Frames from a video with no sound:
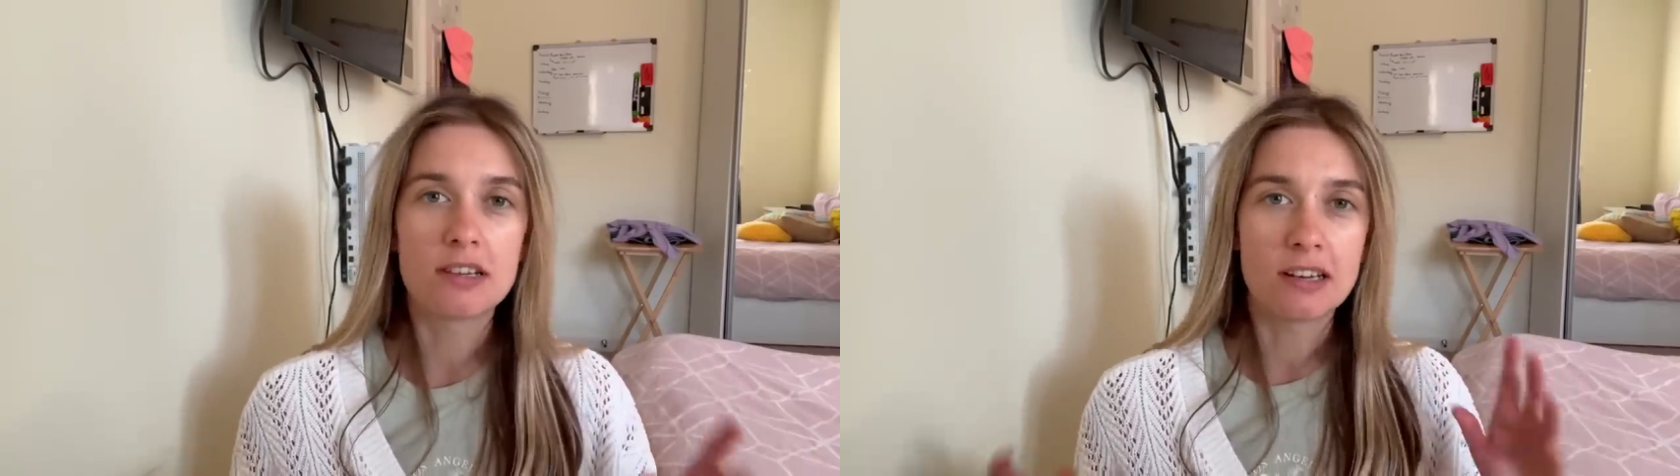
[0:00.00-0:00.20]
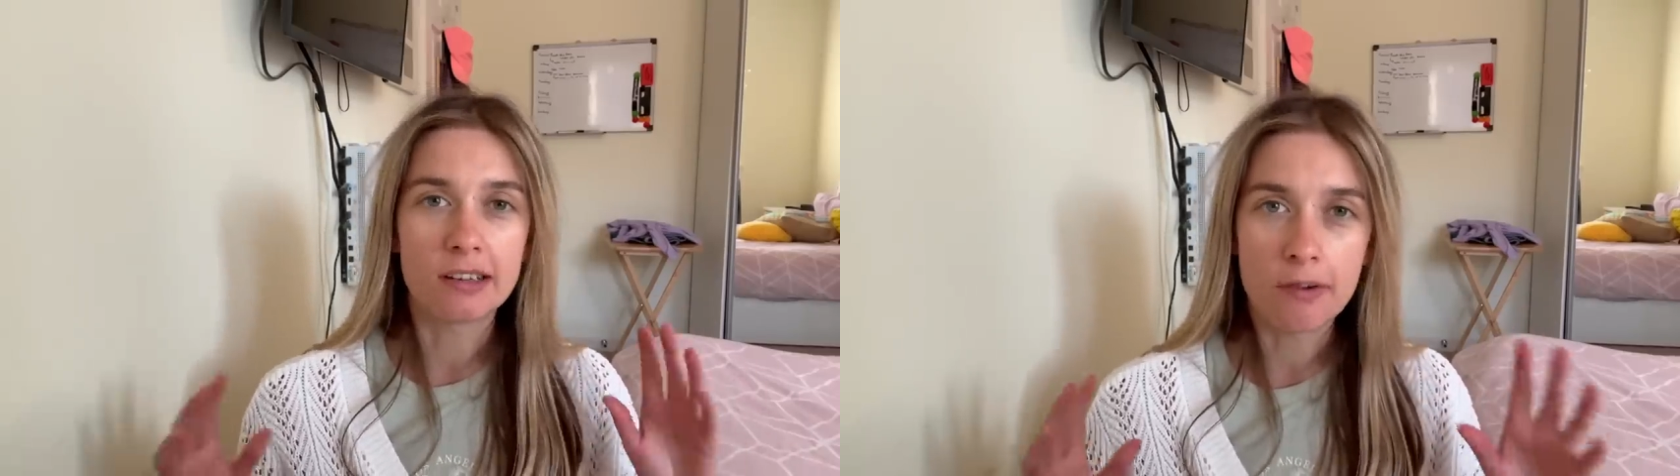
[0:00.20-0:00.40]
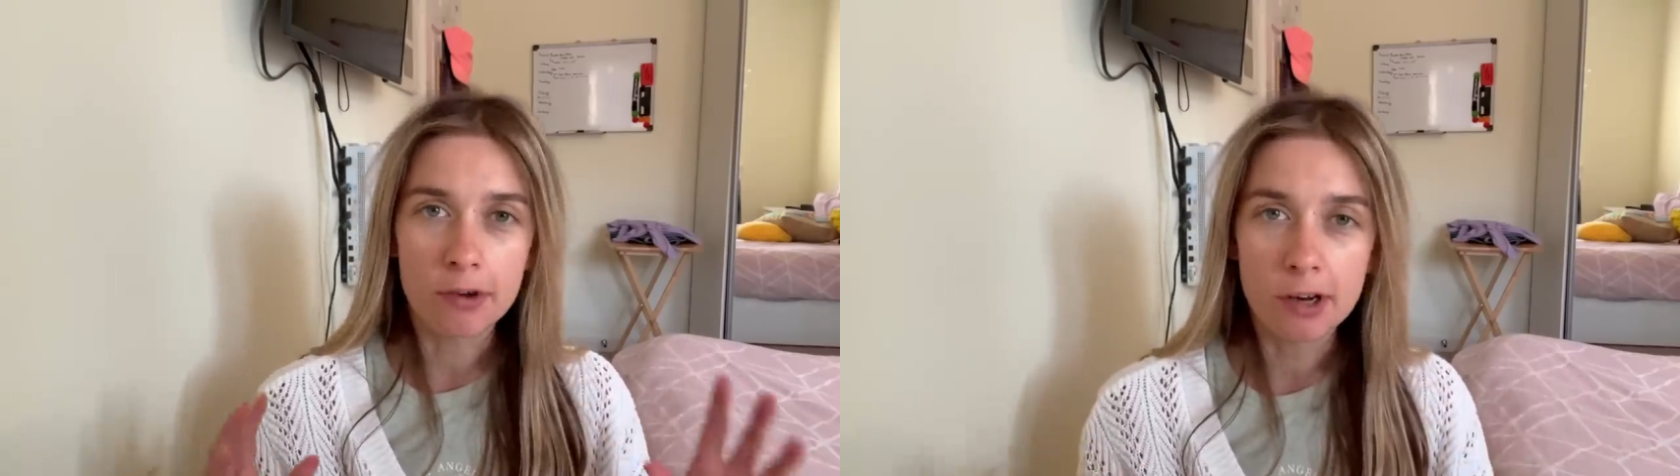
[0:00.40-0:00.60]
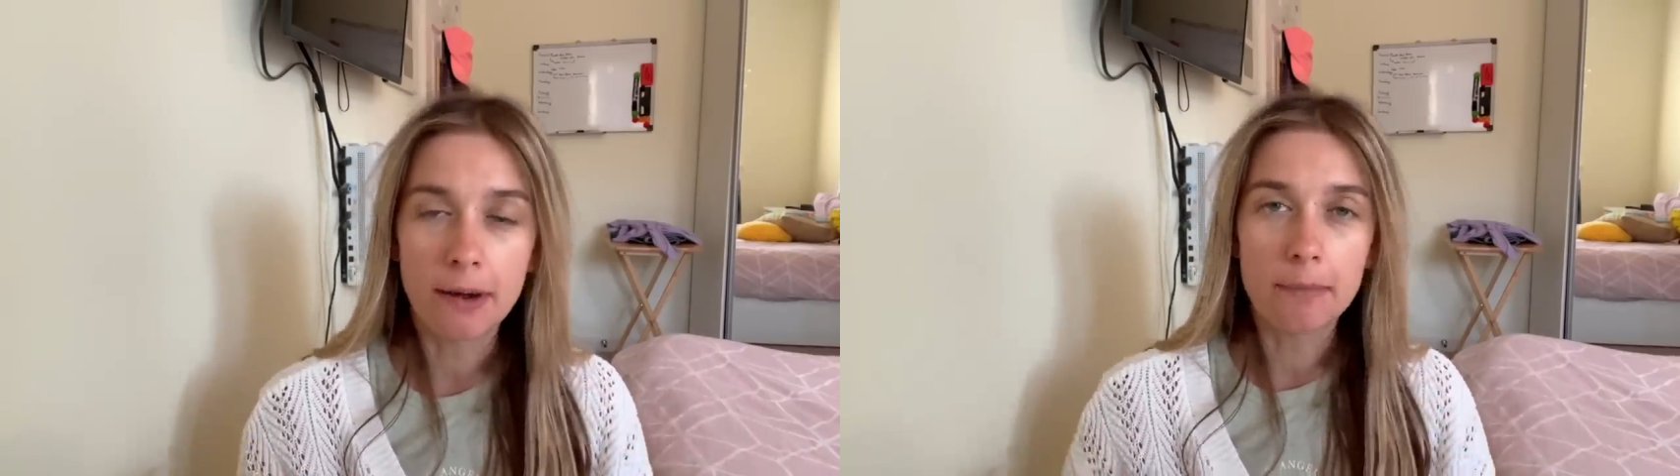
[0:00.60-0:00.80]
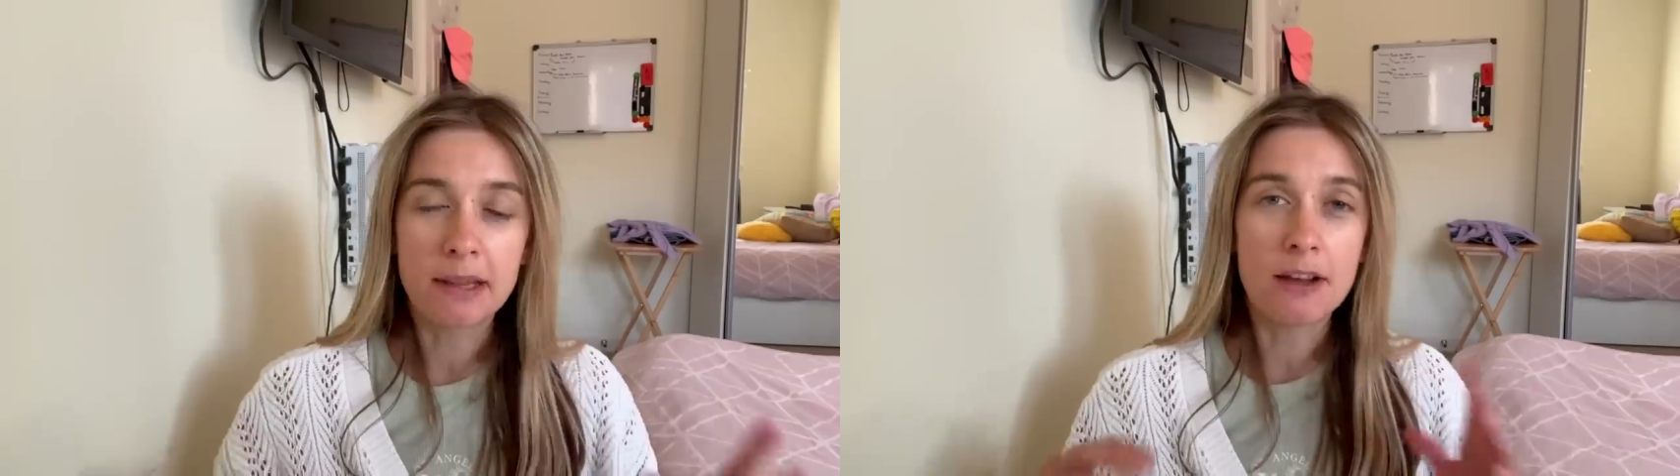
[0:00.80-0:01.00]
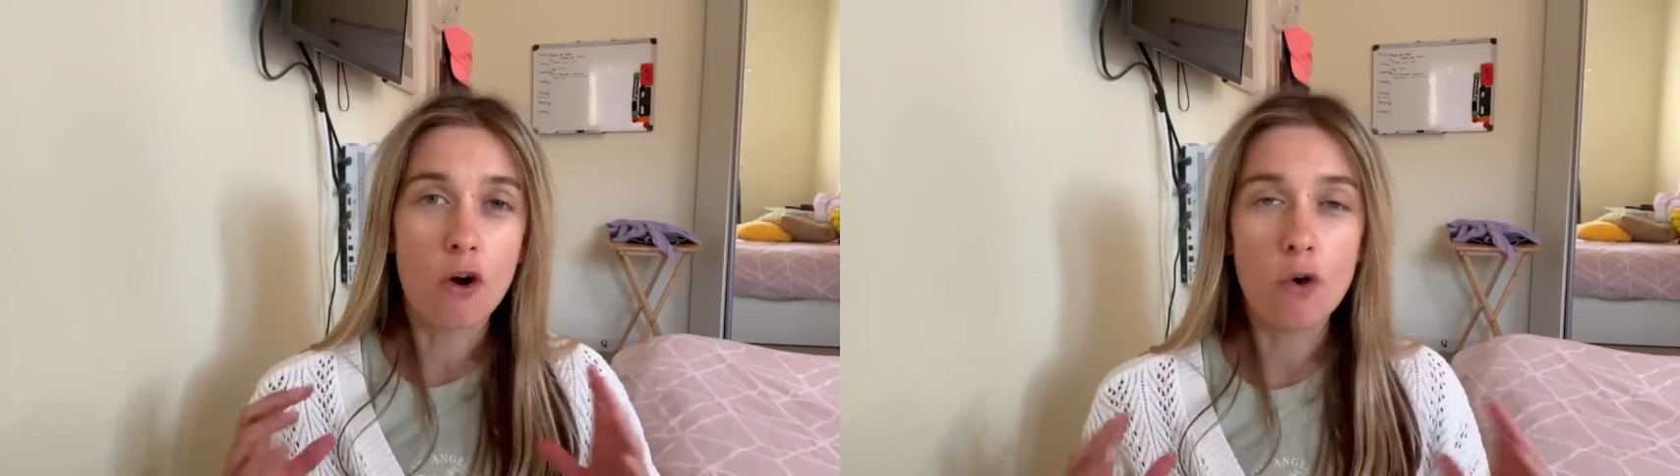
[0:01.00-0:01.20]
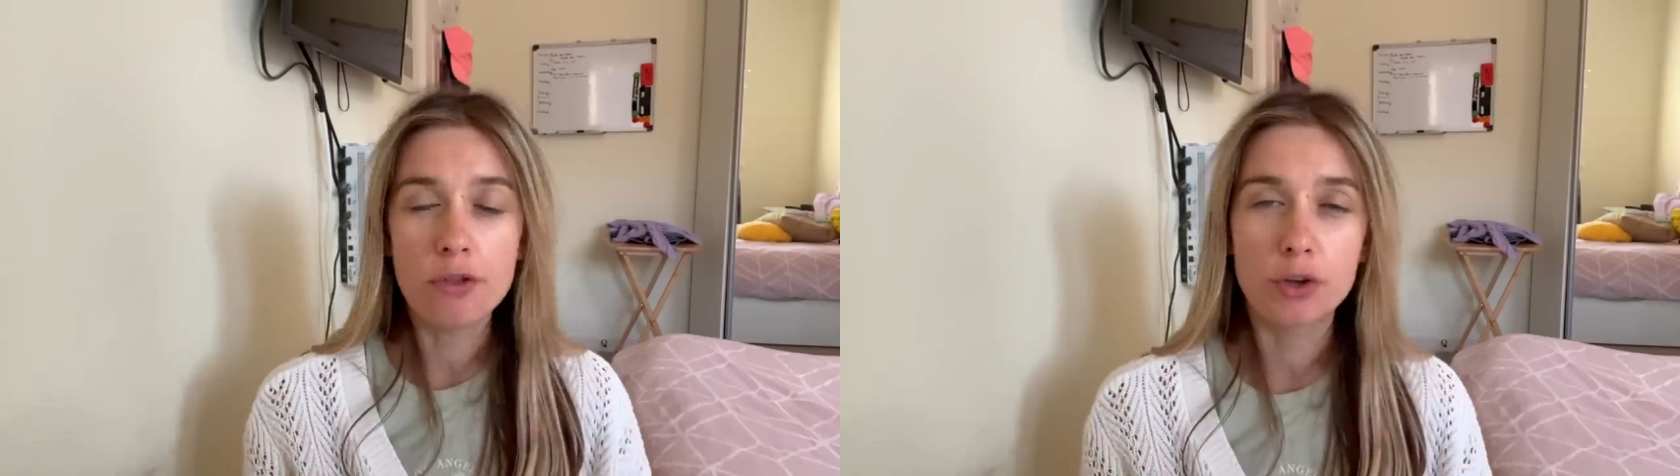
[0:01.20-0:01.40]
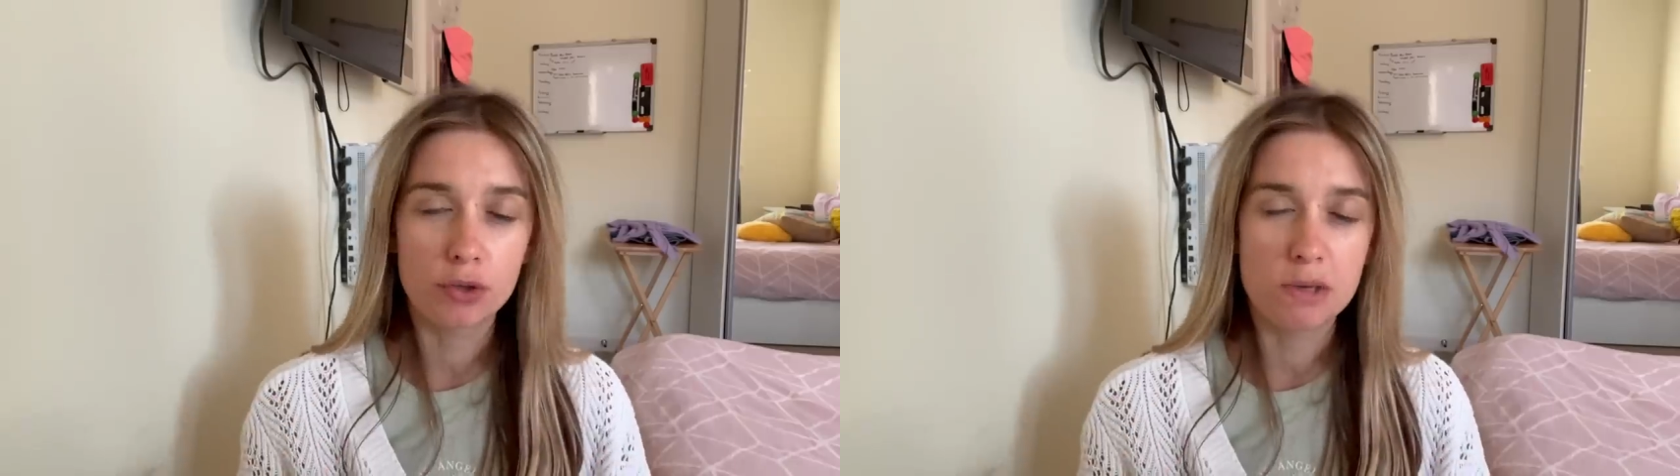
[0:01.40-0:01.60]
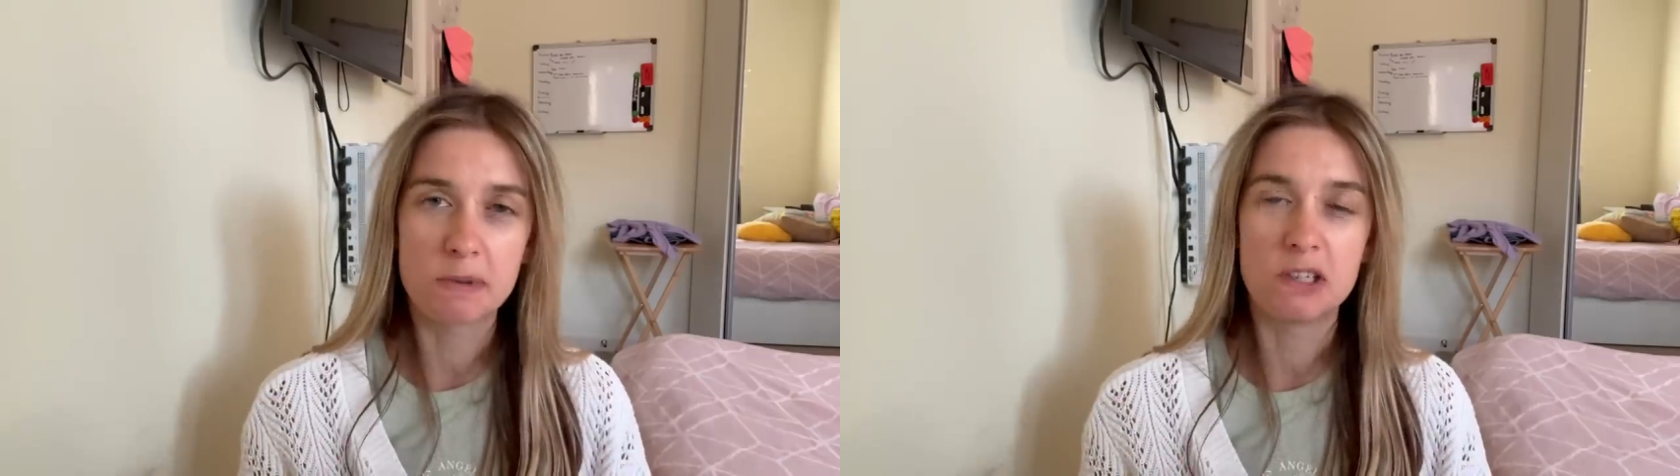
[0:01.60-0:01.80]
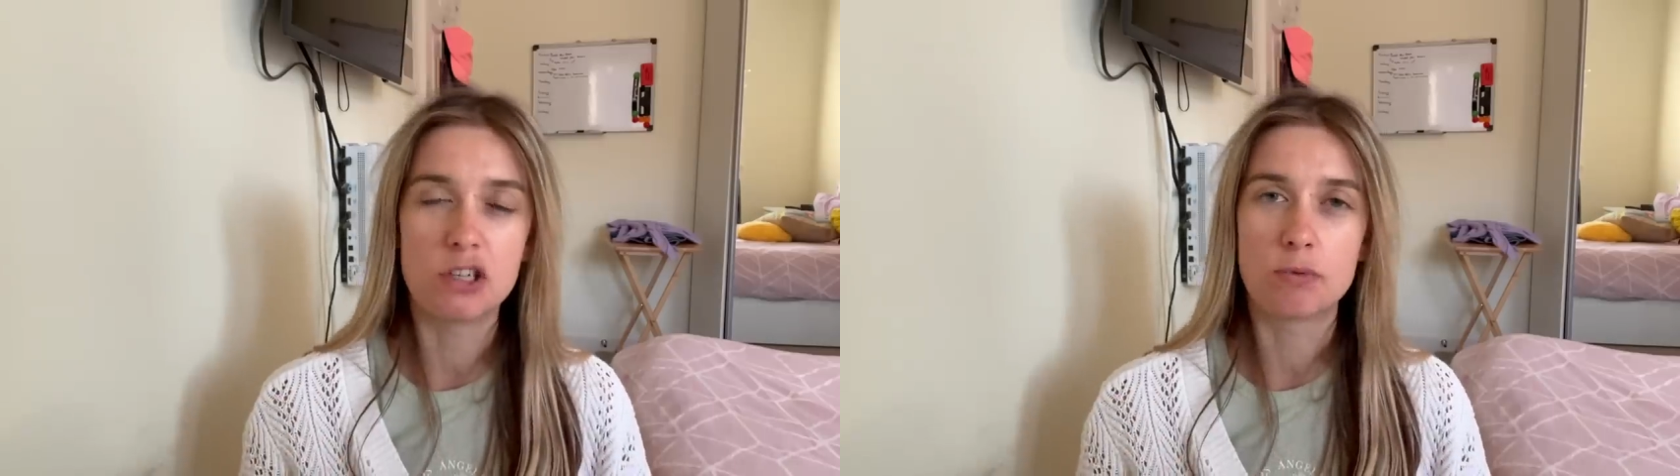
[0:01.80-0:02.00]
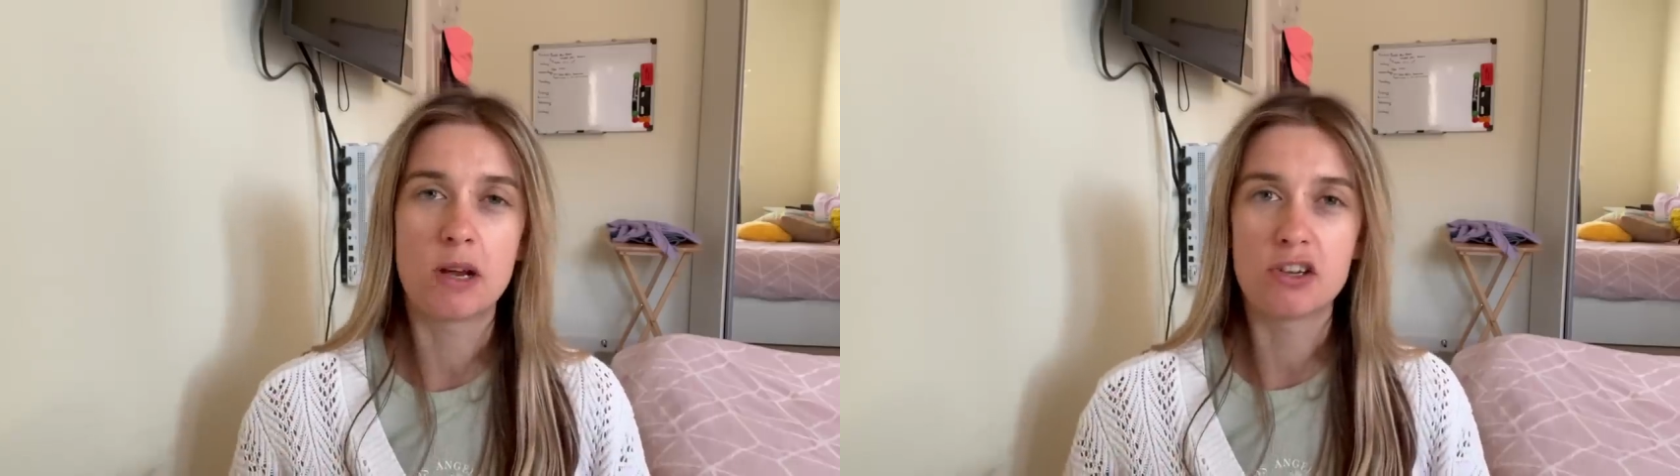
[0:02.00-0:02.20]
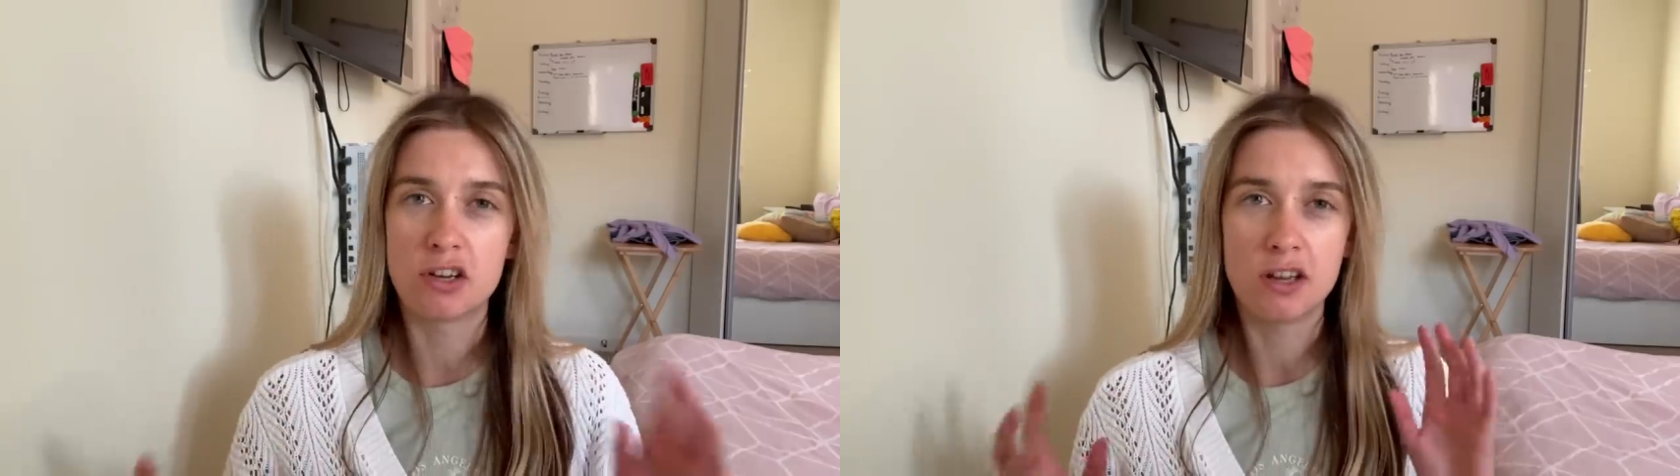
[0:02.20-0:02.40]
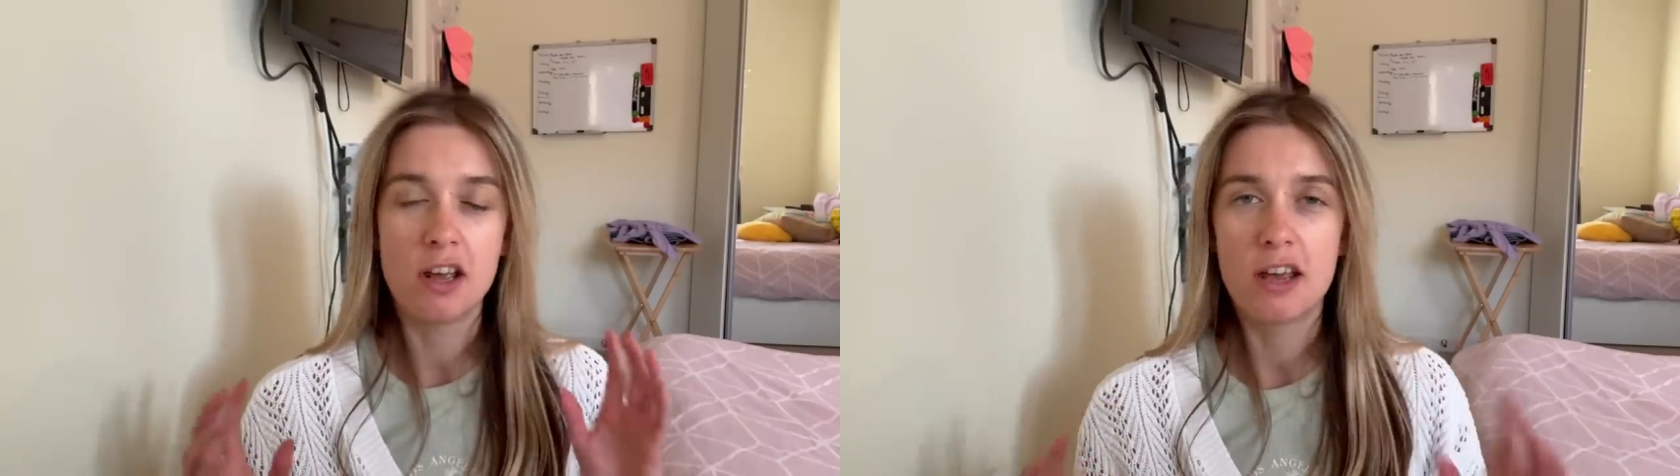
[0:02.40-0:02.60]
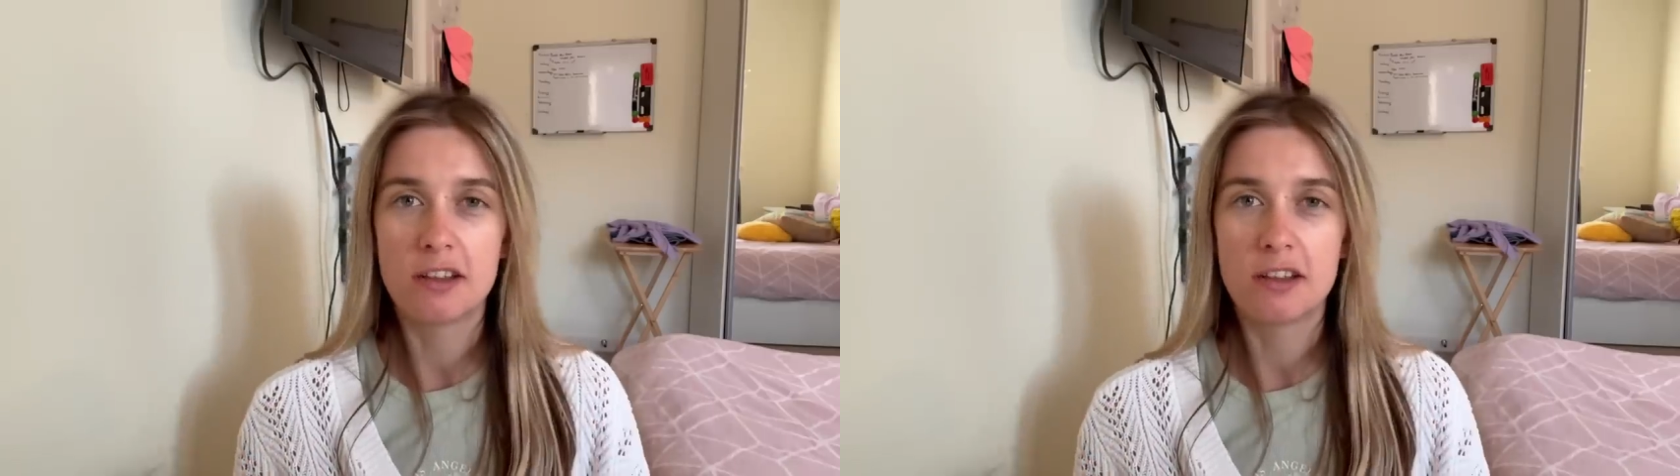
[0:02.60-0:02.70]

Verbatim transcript: has given an update on the Greenwood situation,